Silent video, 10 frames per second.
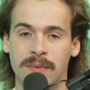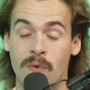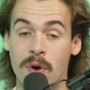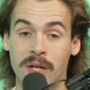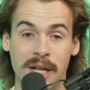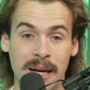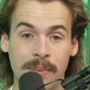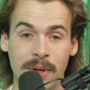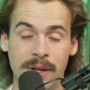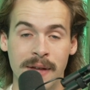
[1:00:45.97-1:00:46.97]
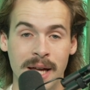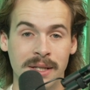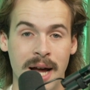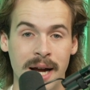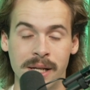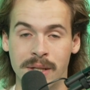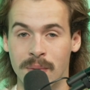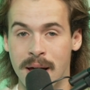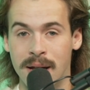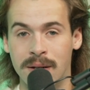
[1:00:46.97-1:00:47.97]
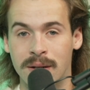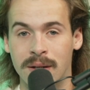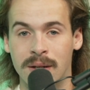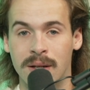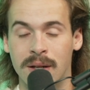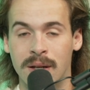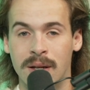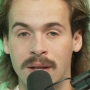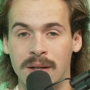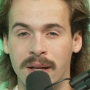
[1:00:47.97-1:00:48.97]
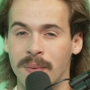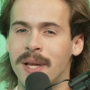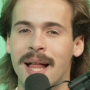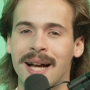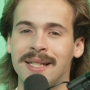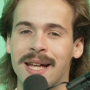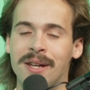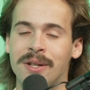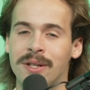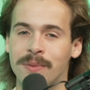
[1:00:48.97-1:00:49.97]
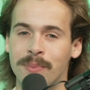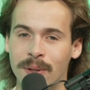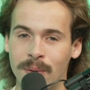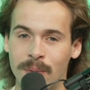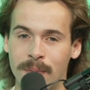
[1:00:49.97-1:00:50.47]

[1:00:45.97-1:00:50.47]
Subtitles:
For example, if anxiety is red and relaxation is blue,